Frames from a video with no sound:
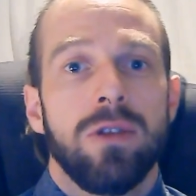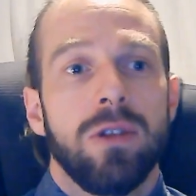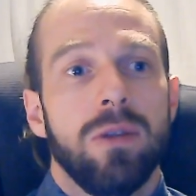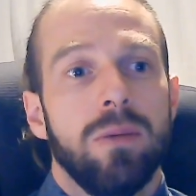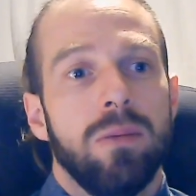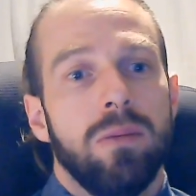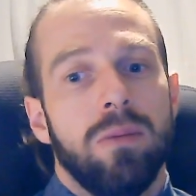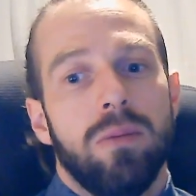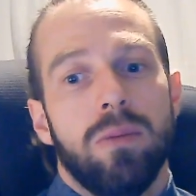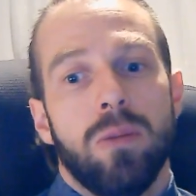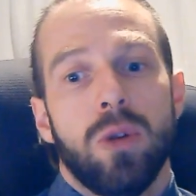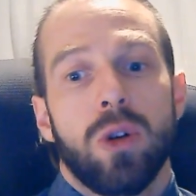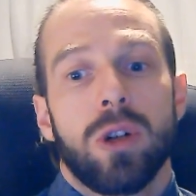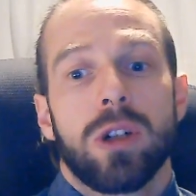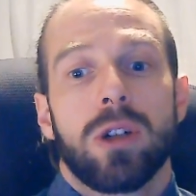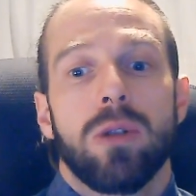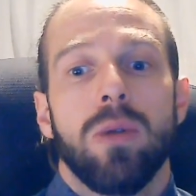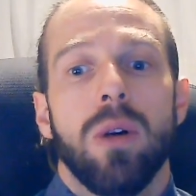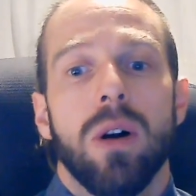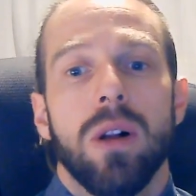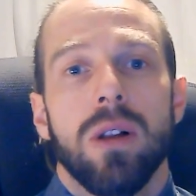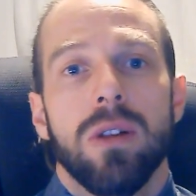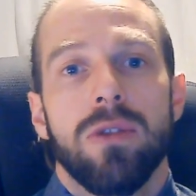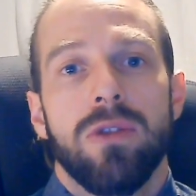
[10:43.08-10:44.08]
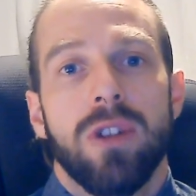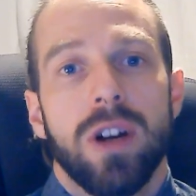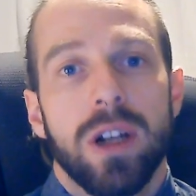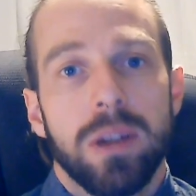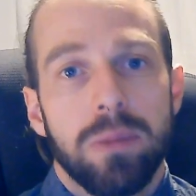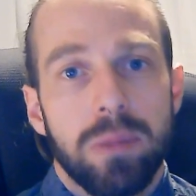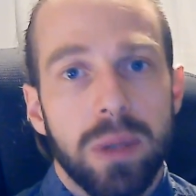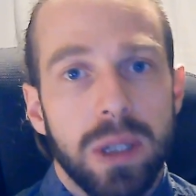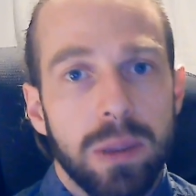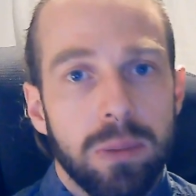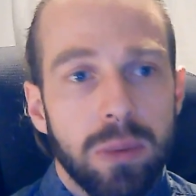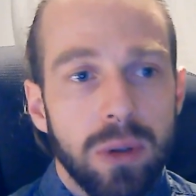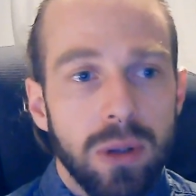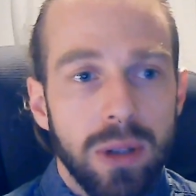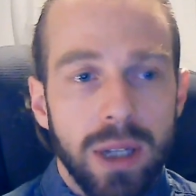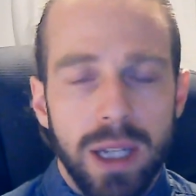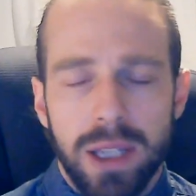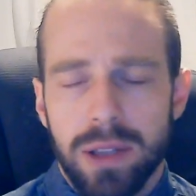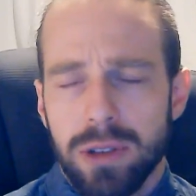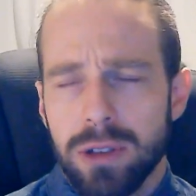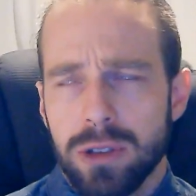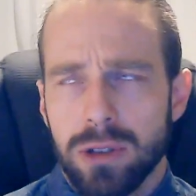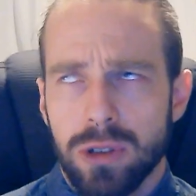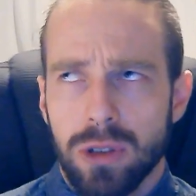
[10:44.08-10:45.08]
more qualified people,
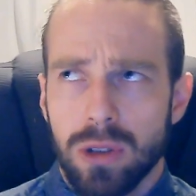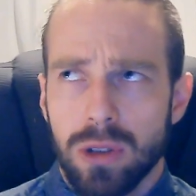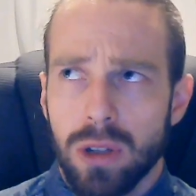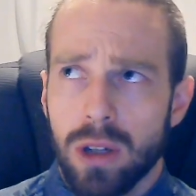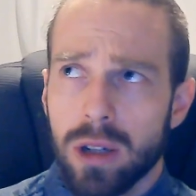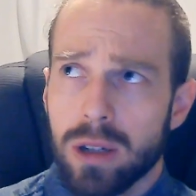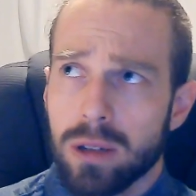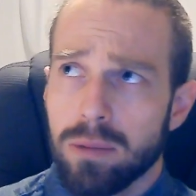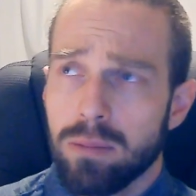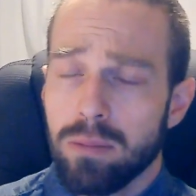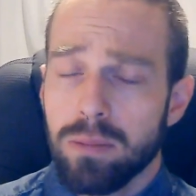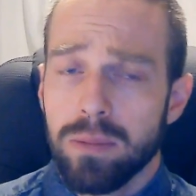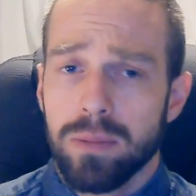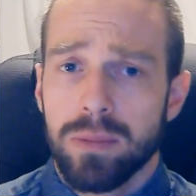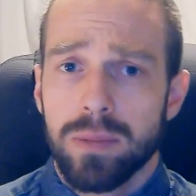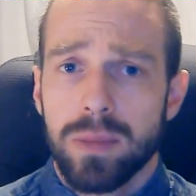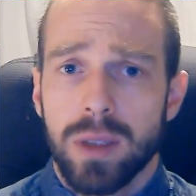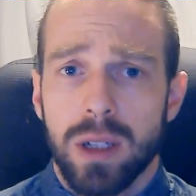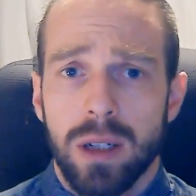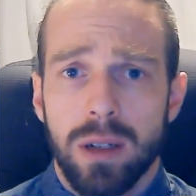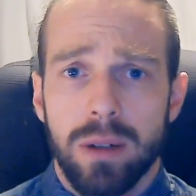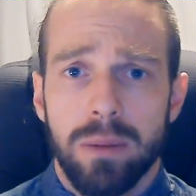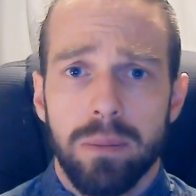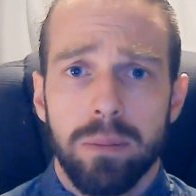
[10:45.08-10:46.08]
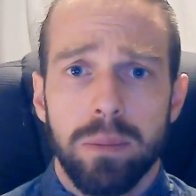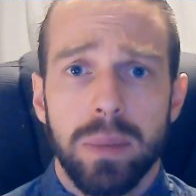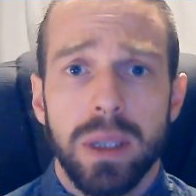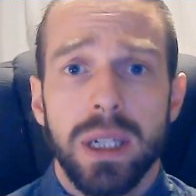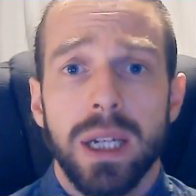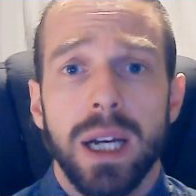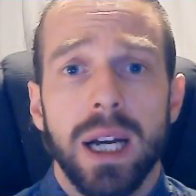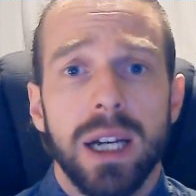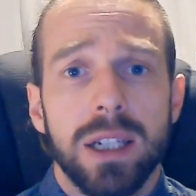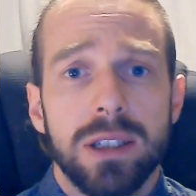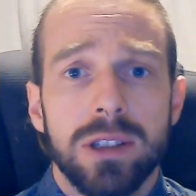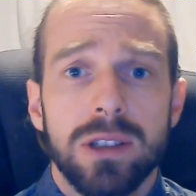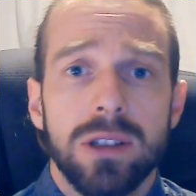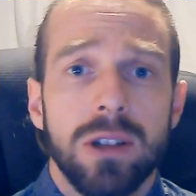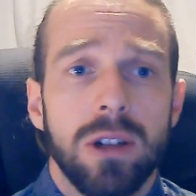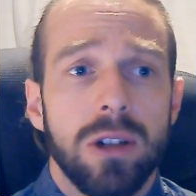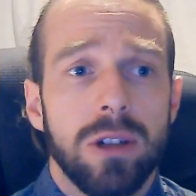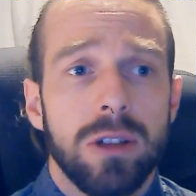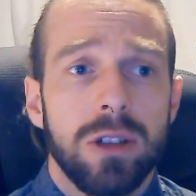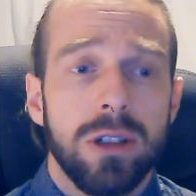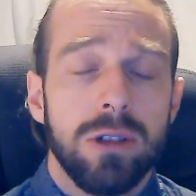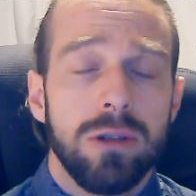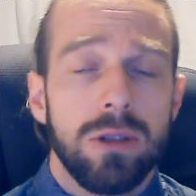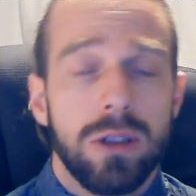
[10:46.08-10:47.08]
and there's a lot of BS on
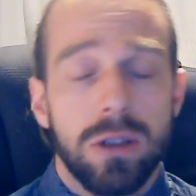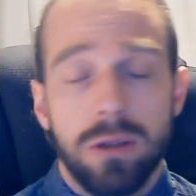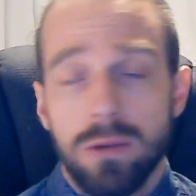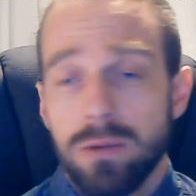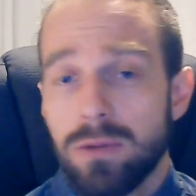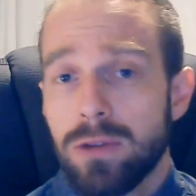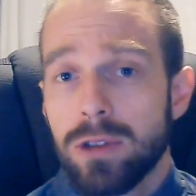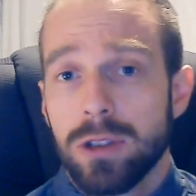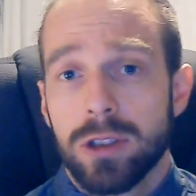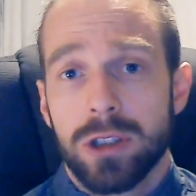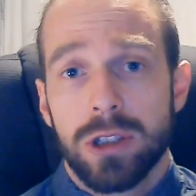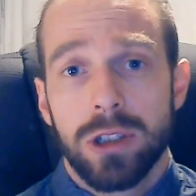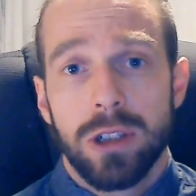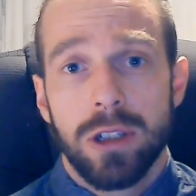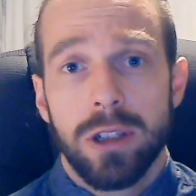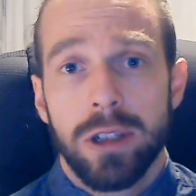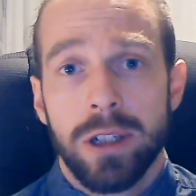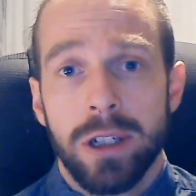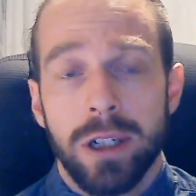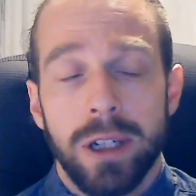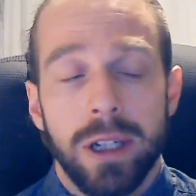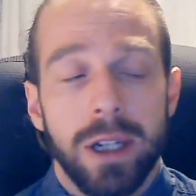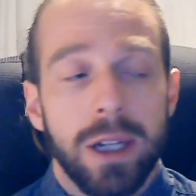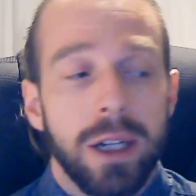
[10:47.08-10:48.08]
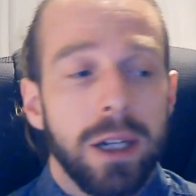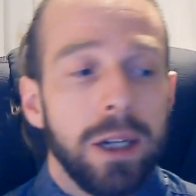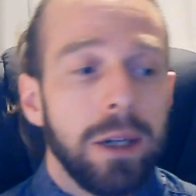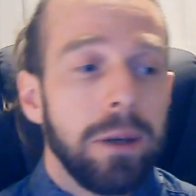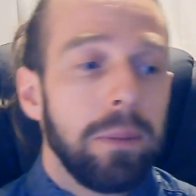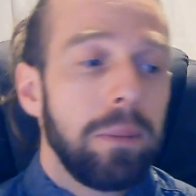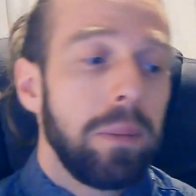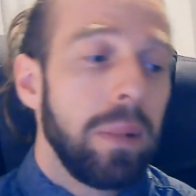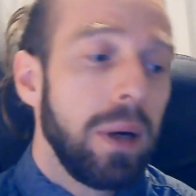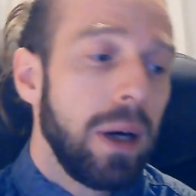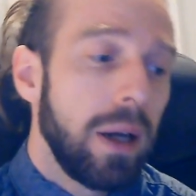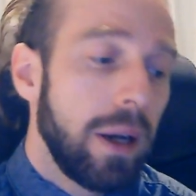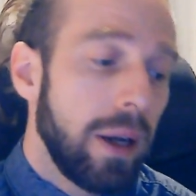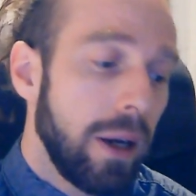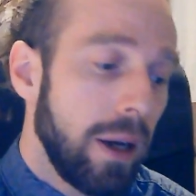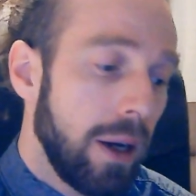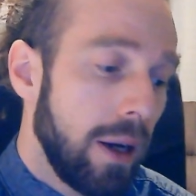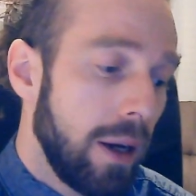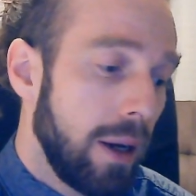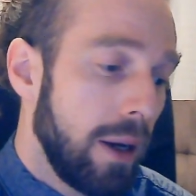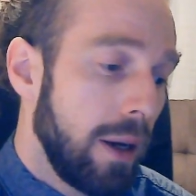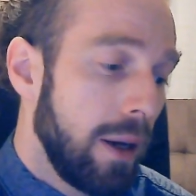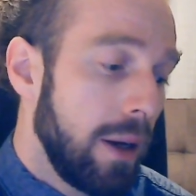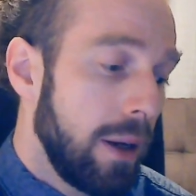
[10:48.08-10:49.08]
YouTube for sure, but
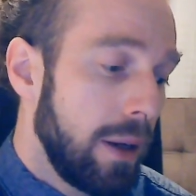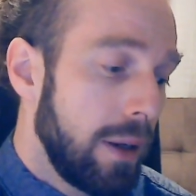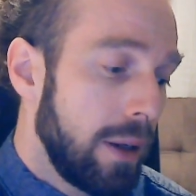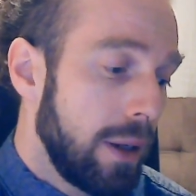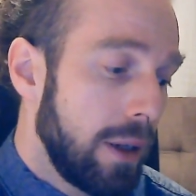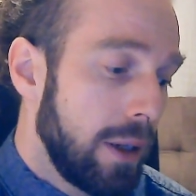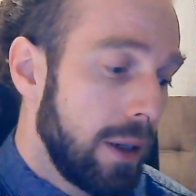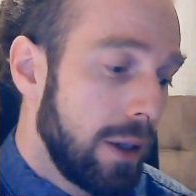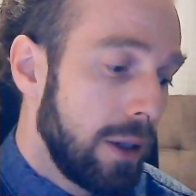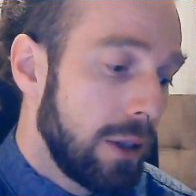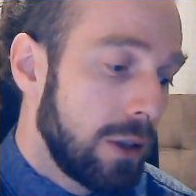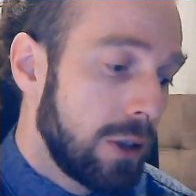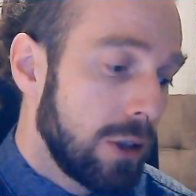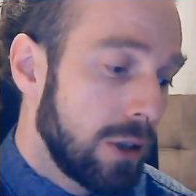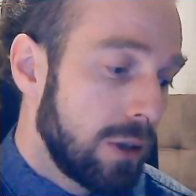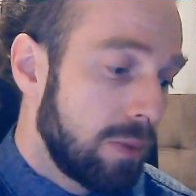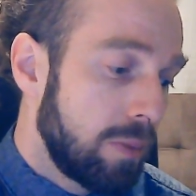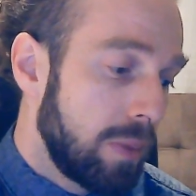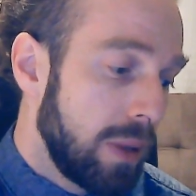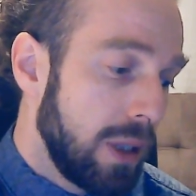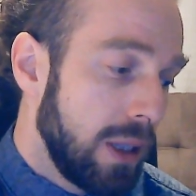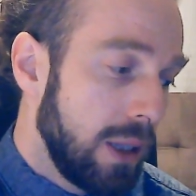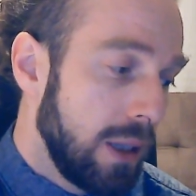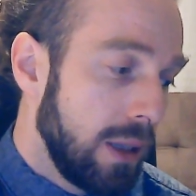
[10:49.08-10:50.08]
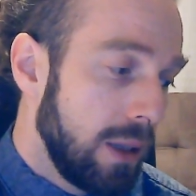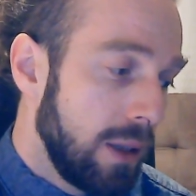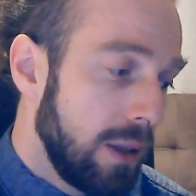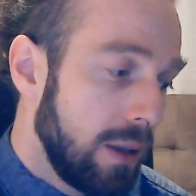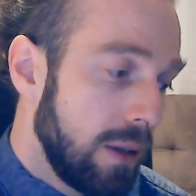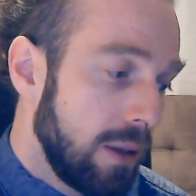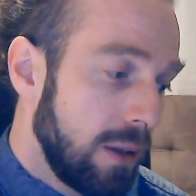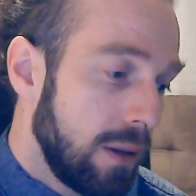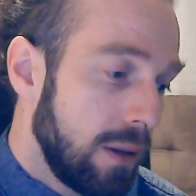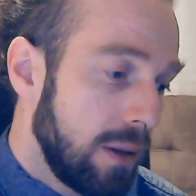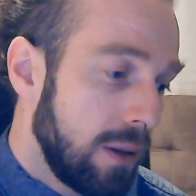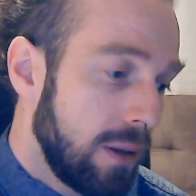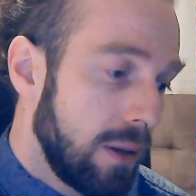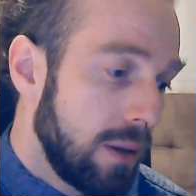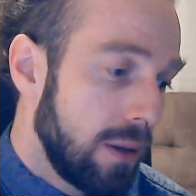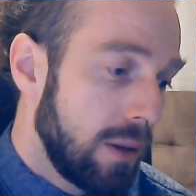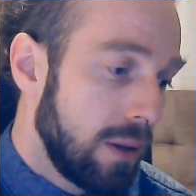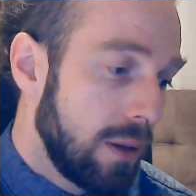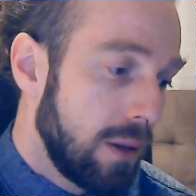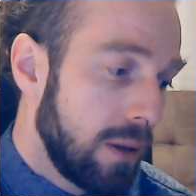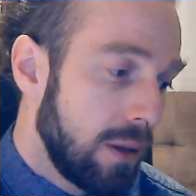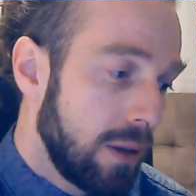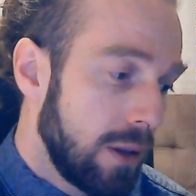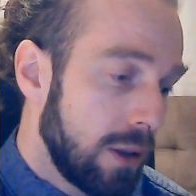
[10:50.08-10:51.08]
just be
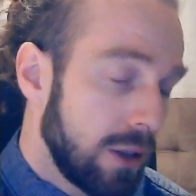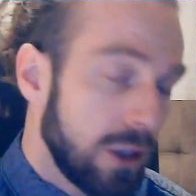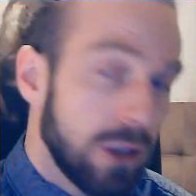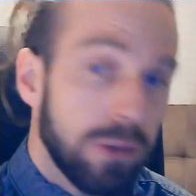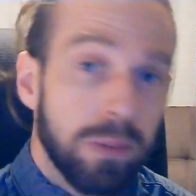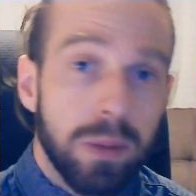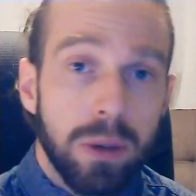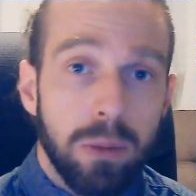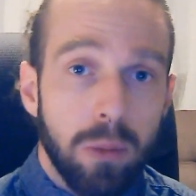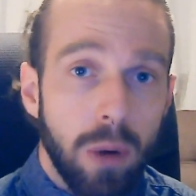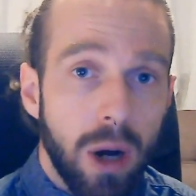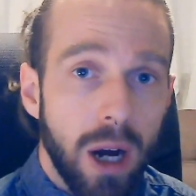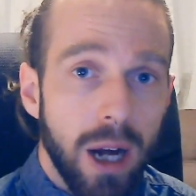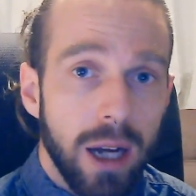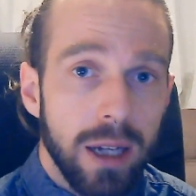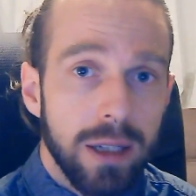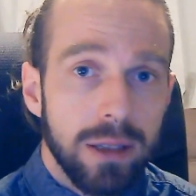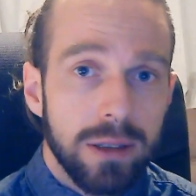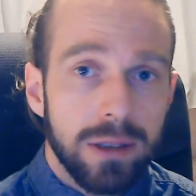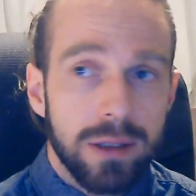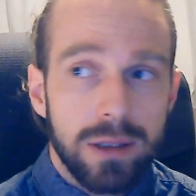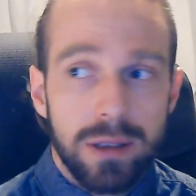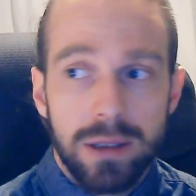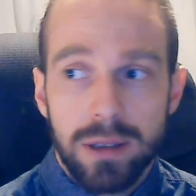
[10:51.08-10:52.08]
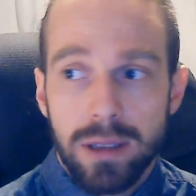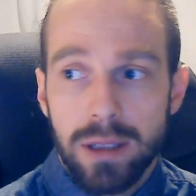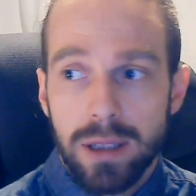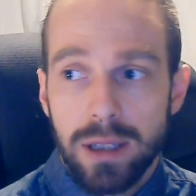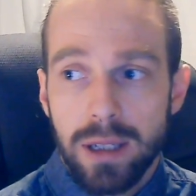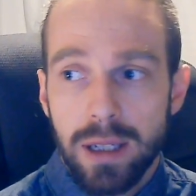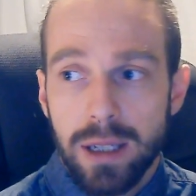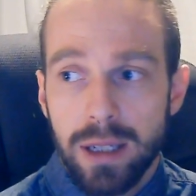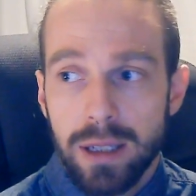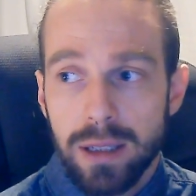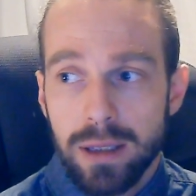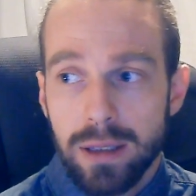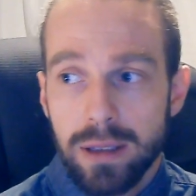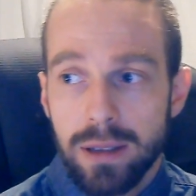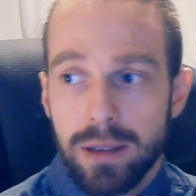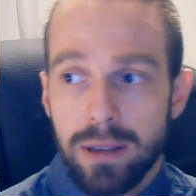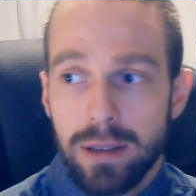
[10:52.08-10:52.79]
wise and